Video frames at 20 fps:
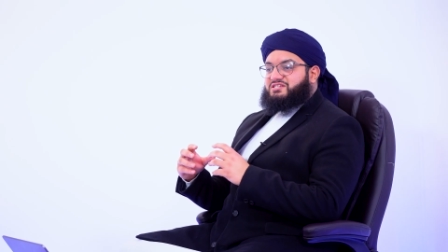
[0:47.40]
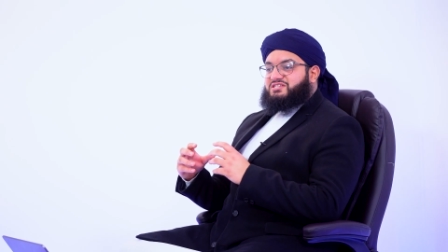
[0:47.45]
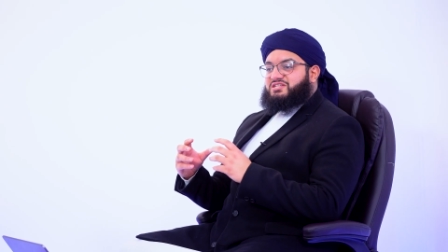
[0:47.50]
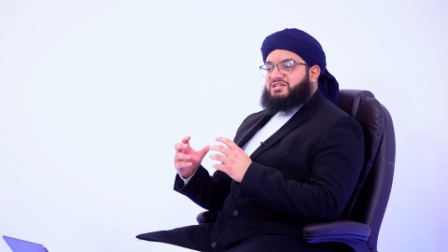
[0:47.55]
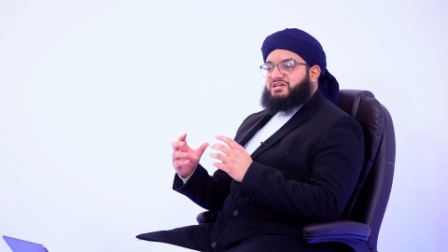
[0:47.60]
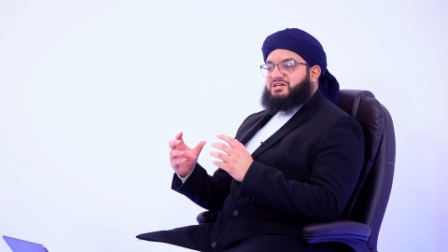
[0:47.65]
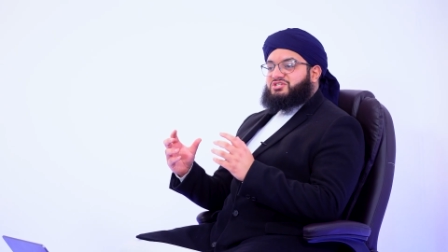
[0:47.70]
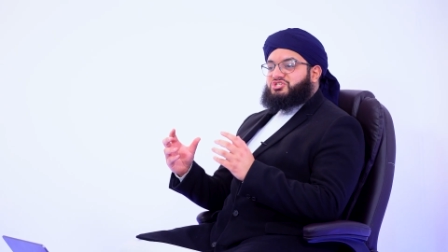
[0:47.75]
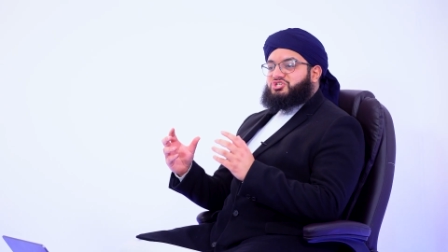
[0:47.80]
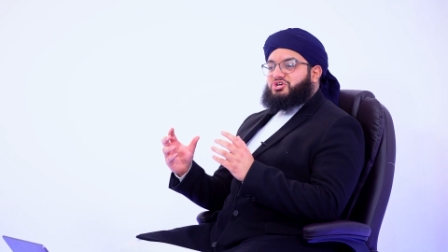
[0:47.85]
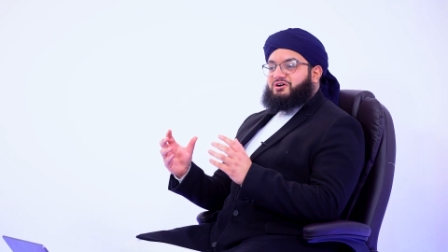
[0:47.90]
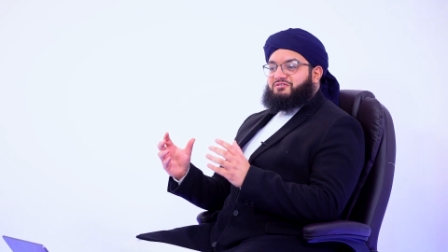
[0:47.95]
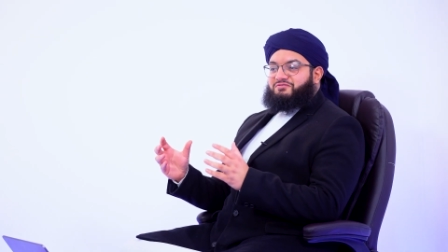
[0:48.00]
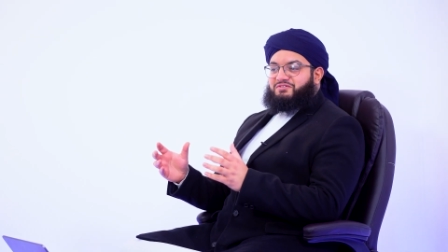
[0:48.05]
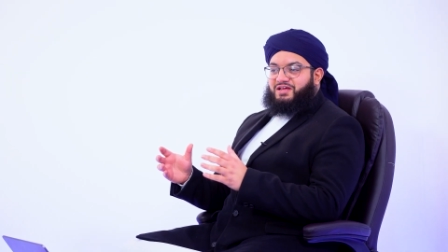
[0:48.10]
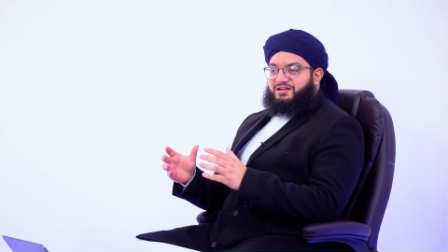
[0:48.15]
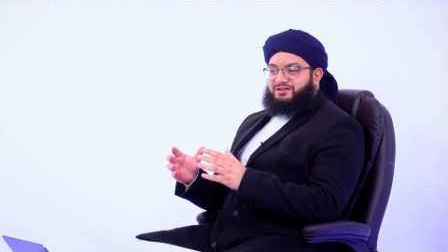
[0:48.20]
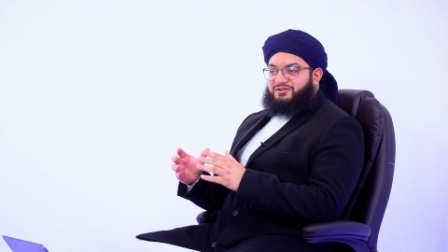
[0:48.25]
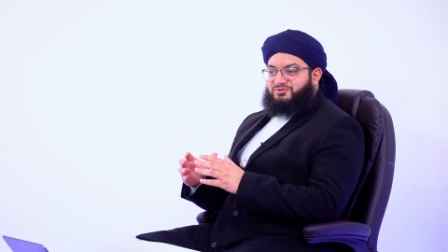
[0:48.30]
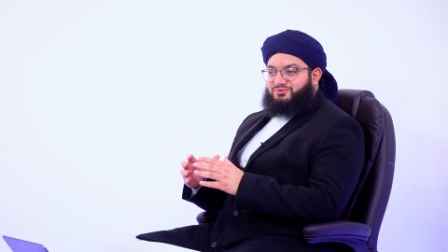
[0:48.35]
search of
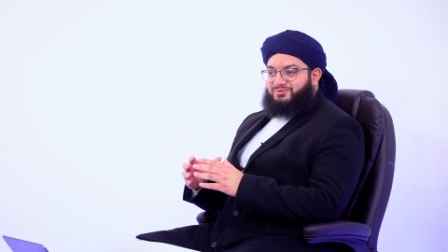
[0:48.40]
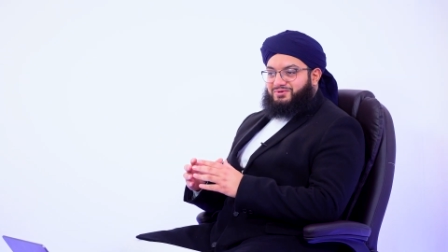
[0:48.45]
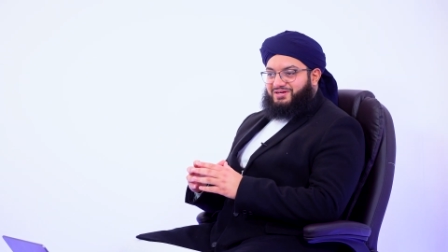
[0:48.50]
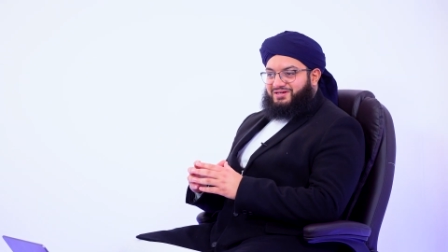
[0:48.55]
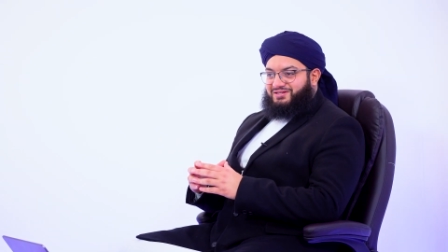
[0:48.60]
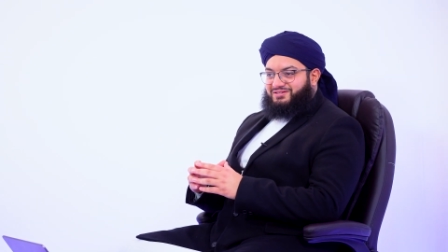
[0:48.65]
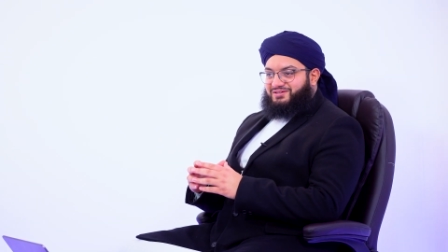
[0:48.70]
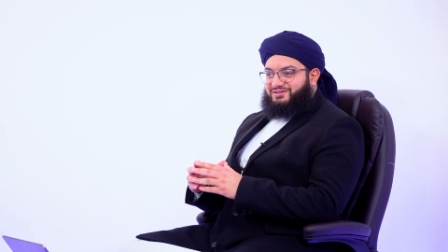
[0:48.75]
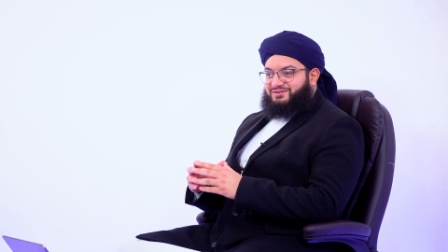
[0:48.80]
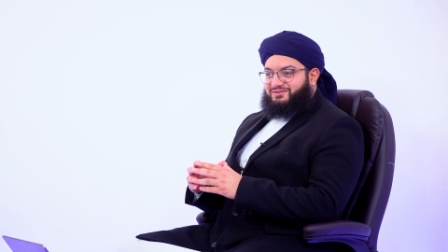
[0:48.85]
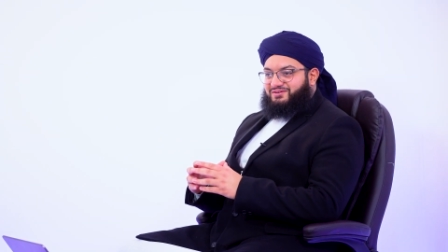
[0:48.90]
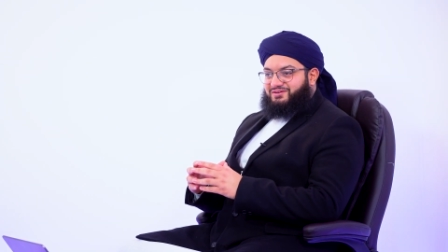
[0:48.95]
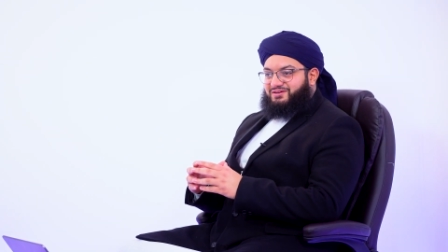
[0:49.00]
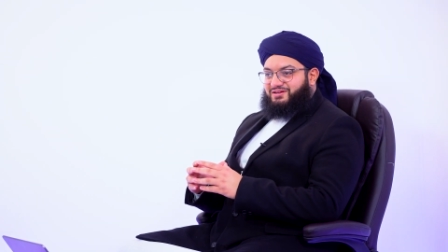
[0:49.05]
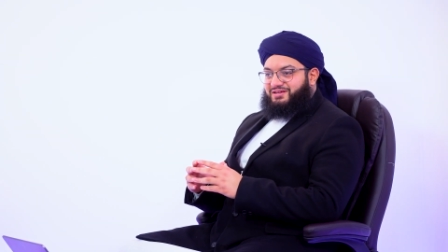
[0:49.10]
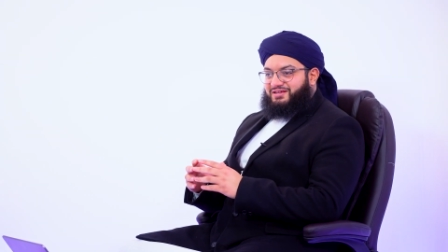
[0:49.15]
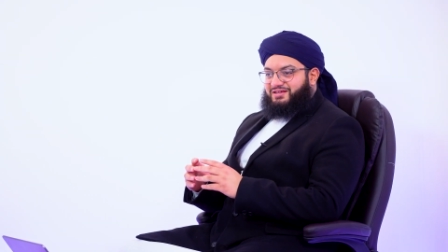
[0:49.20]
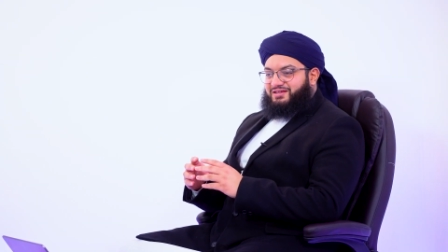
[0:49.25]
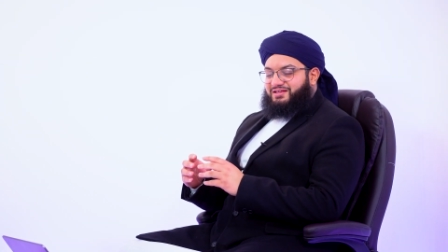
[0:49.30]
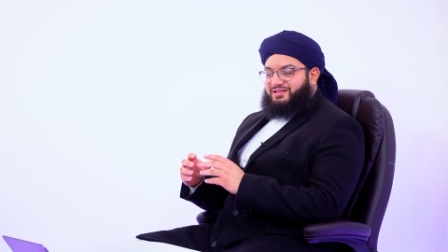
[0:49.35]
Laylatul Qadr,
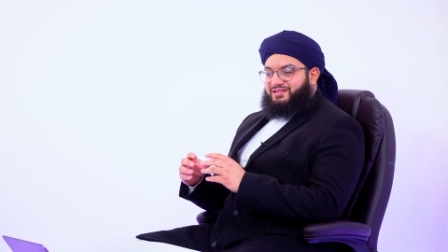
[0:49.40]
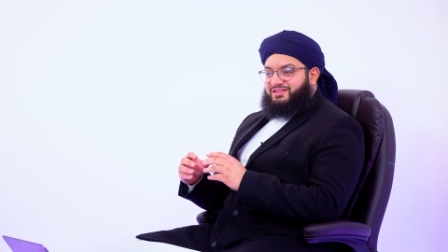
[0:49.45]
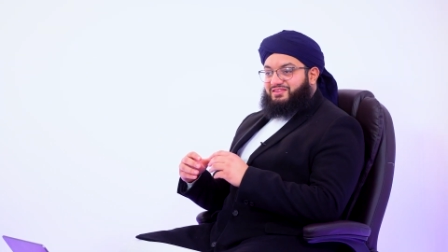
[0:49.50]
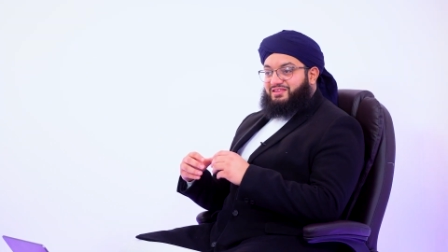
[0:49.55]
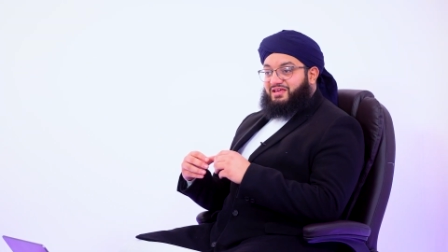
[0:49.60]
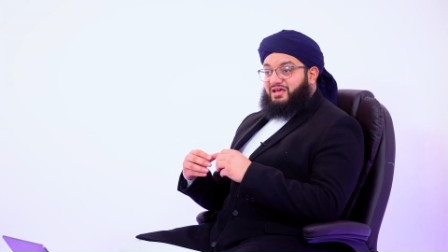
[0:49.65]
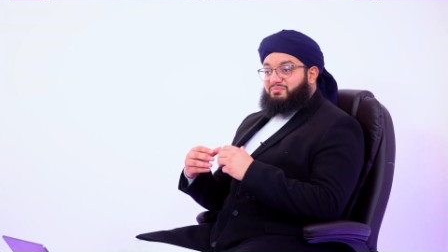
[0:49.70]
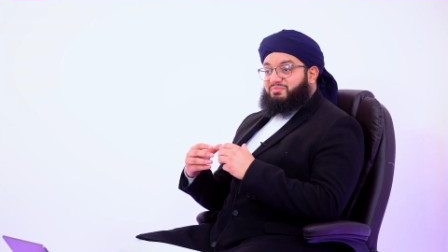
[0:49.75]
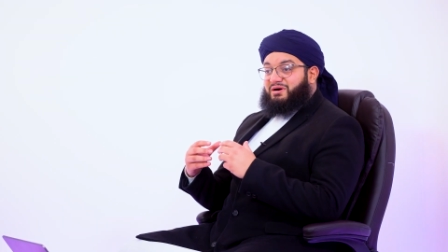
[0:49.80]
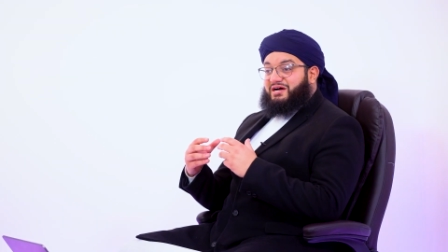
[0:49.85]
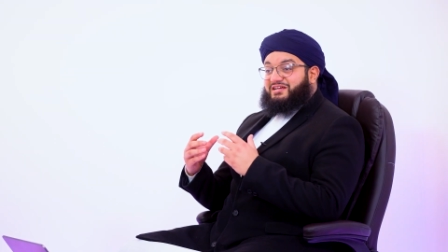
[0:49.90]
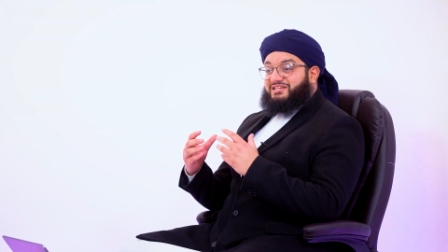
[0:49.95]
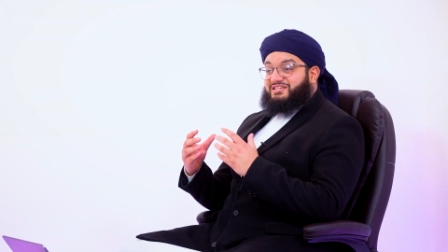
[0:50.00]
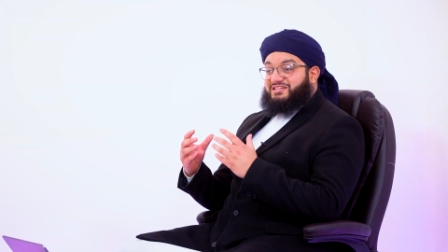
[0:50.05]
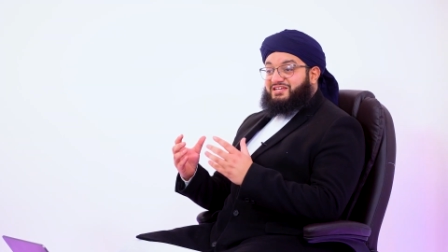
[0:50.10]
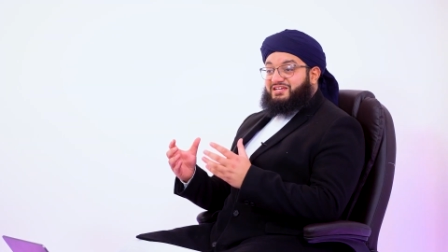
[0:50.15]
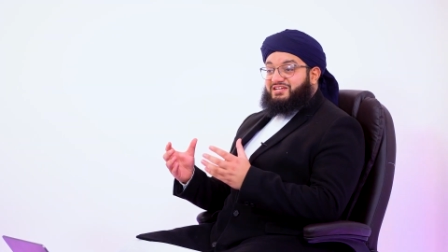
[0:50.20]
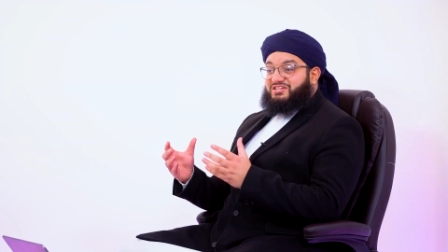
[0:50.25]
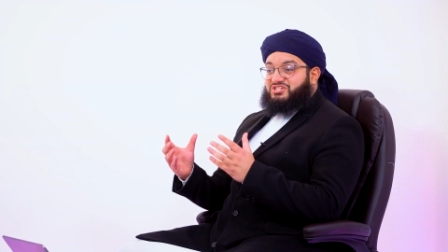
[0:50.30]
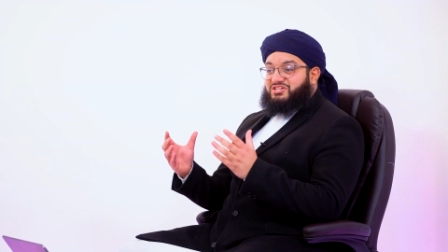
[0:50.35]
thereby
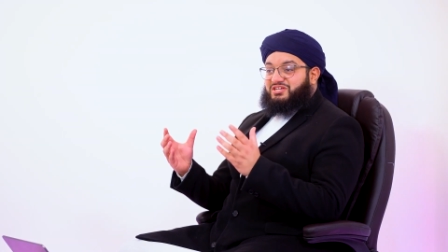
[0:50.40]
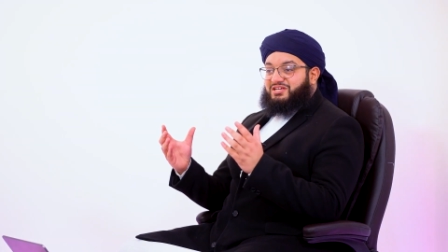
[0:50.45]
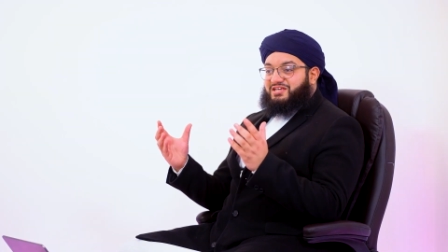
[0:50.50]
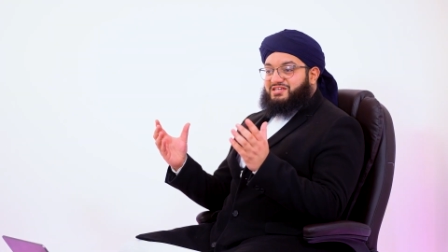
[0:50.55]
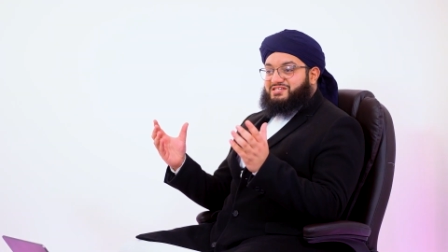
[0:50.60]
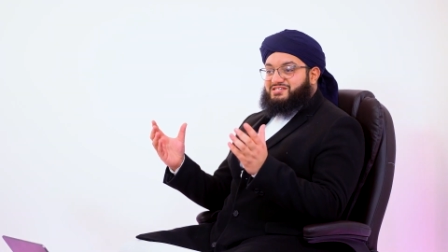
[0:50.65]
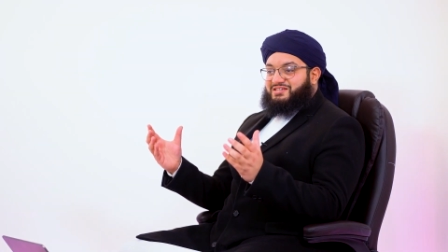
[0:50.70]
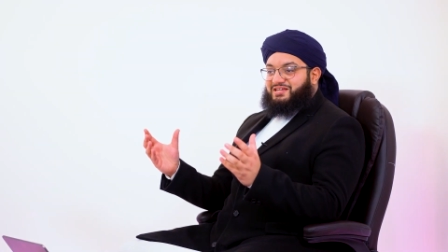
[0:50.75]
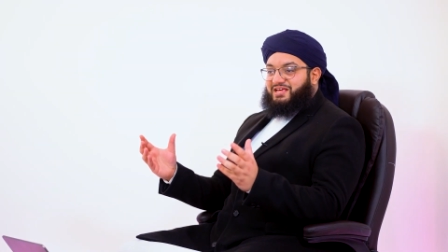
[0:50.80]
teaching his